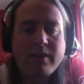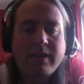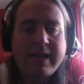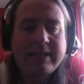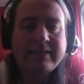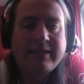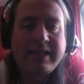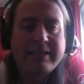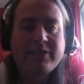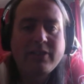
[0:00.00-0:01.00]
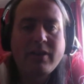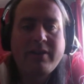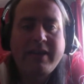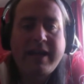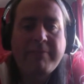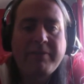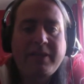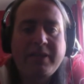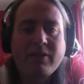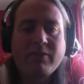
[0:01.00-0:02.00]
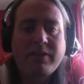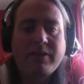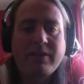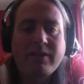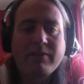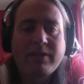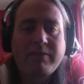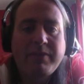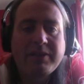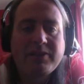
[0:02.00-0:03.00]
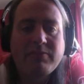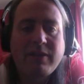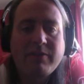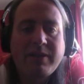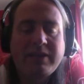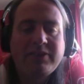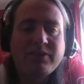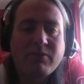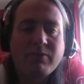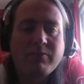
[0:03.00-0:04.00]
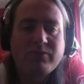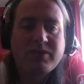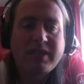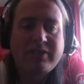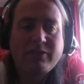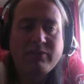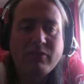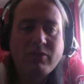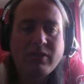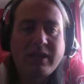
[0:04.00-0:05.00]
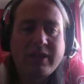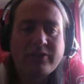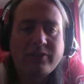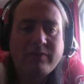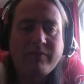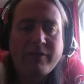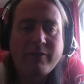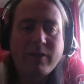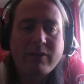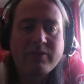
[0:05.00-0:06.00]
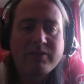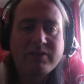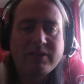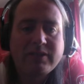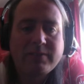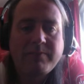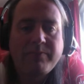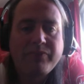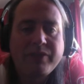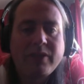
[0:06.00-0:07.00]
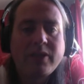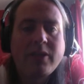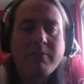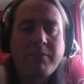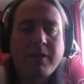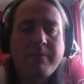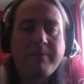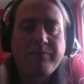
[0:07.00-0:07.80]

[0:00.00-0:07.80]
Atalanta and Napoli are in the mix as well. Inter, I will say, do look like they are doing very well this season, but